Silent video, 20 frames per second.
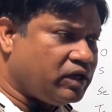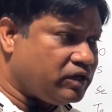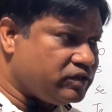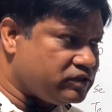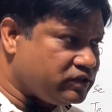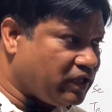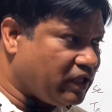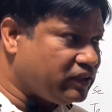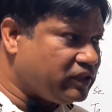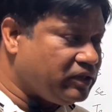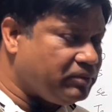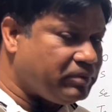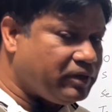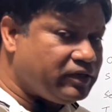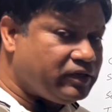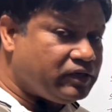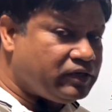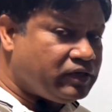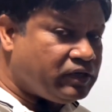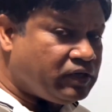is nothing
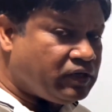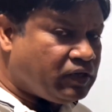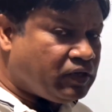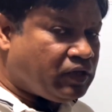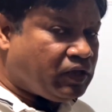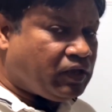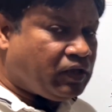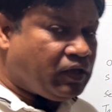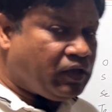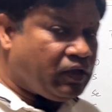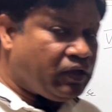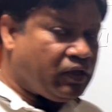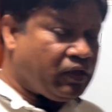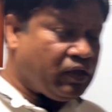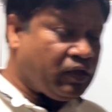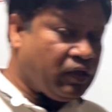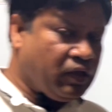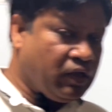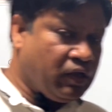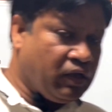but
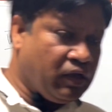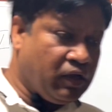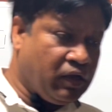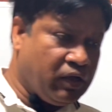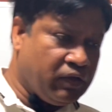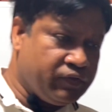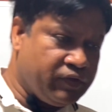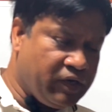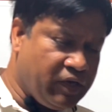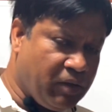the